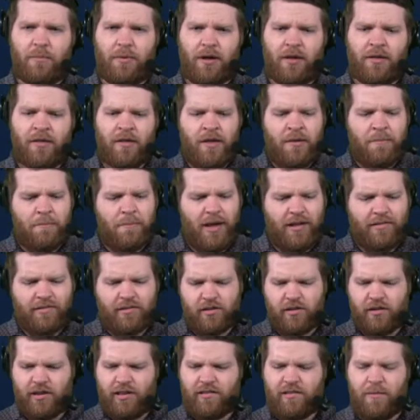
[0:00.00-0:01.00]
But
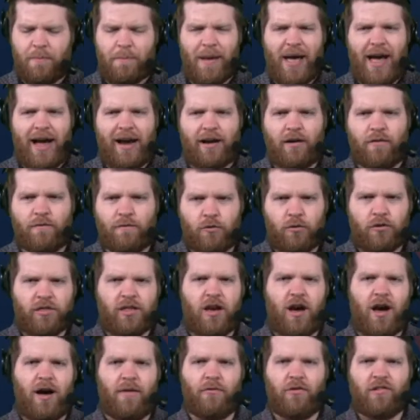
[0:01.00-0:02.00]
basically, it's a back and forth
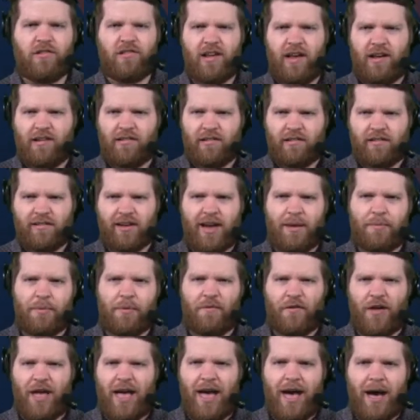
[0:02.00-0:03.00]
conversation type
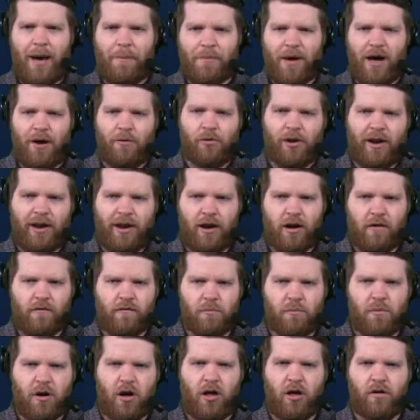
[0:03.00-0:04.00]
of app. I want to hear
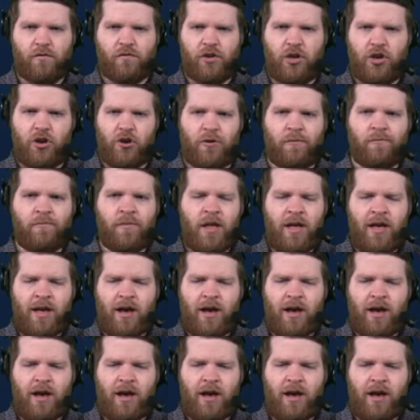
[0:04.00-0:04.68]
from all of you,